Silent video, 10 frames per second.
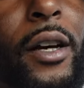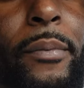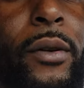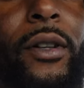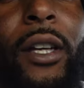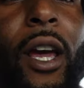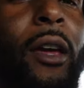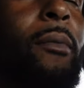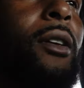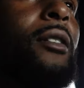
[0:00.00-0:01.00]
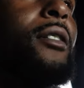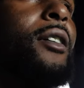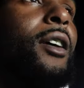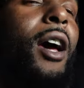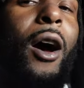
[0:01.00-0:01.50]
up on the gaming.
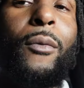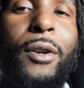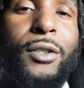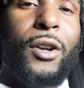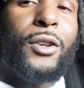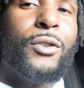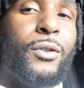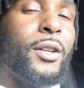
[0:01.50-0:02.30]
I want to start doing